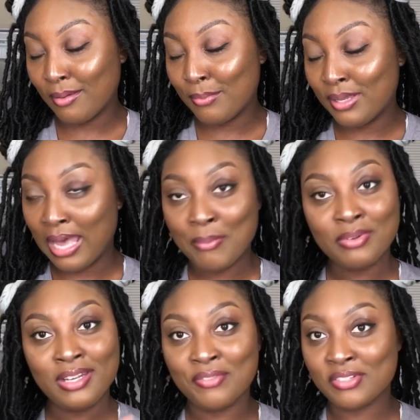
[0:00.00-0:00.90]
But I
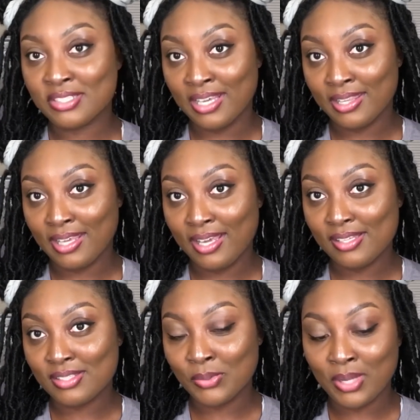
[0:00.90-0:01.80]
would never say that,
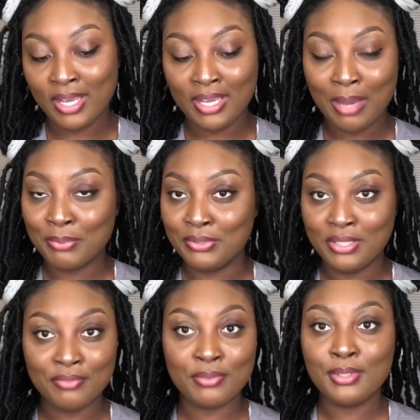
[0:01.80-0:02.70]
okay? I would
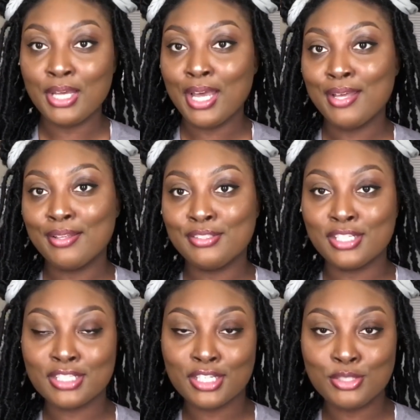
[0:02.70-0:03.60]
never,
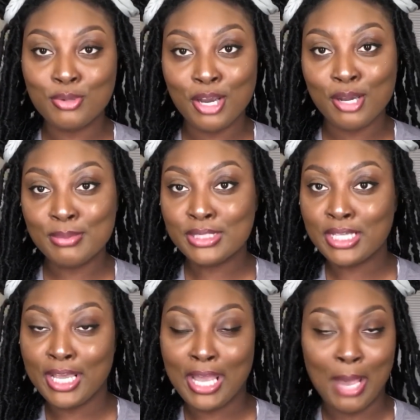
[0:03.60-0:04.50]
just because you heard me
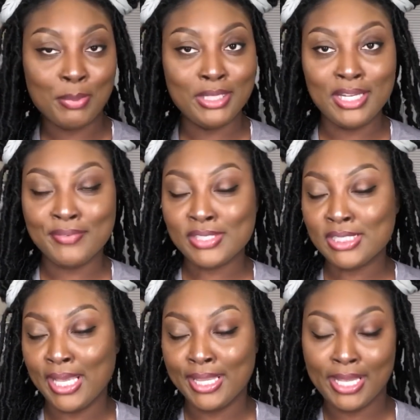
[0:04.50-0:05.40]
say it, I would never
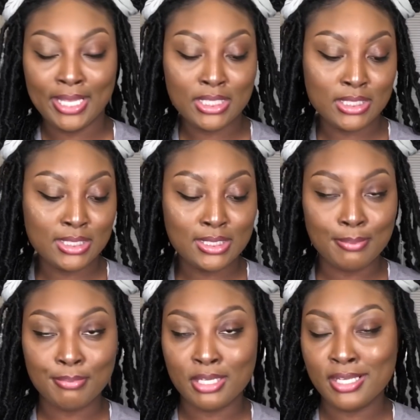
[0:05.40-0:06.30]
say that
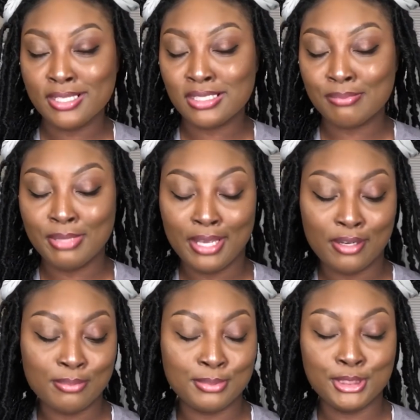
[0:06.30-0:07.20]
because black
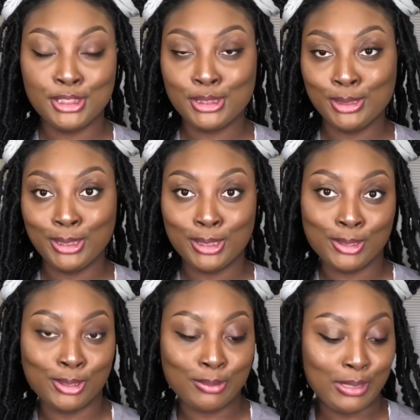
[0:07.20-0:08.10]
opium, she's still that
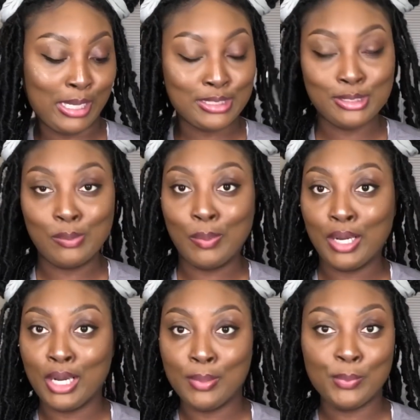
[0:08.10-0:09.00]
girl and I still wear
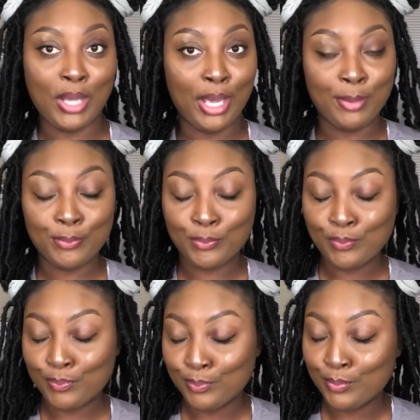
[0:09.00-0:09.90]
her, okay?
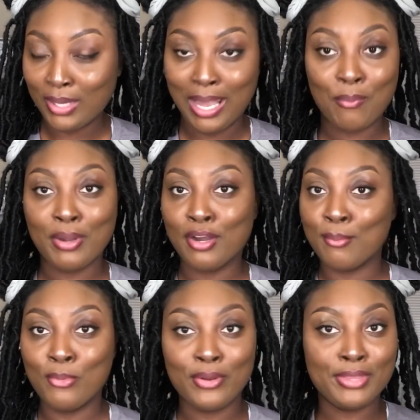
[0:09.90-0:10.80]
I wear her
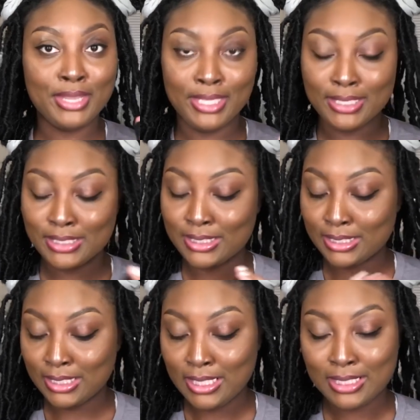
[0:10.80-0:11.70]
more than this
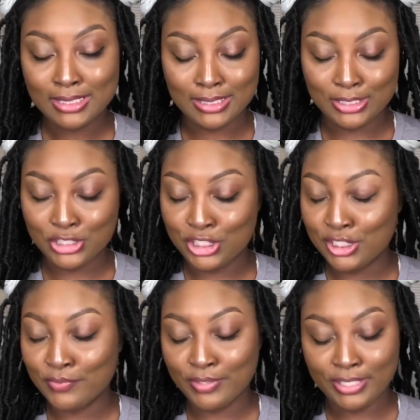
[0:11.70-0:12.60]
because
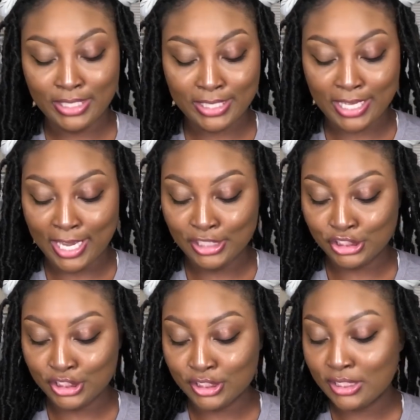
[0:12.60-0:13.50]
she's for the
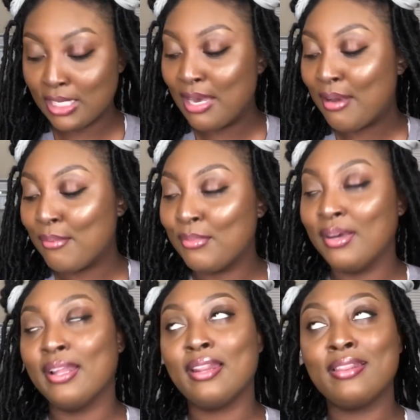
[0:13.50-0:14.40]
occasion.
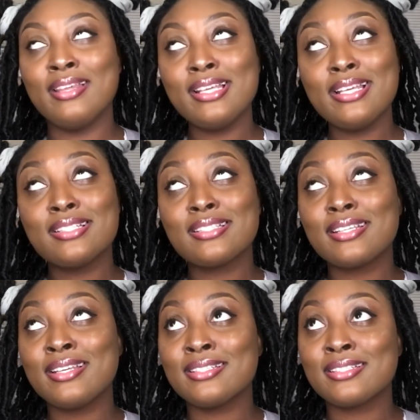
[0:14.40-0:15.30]
But this
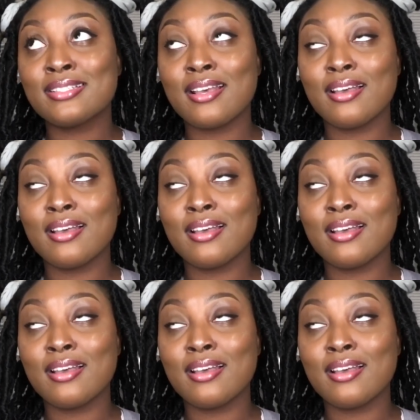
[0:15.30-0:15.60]
is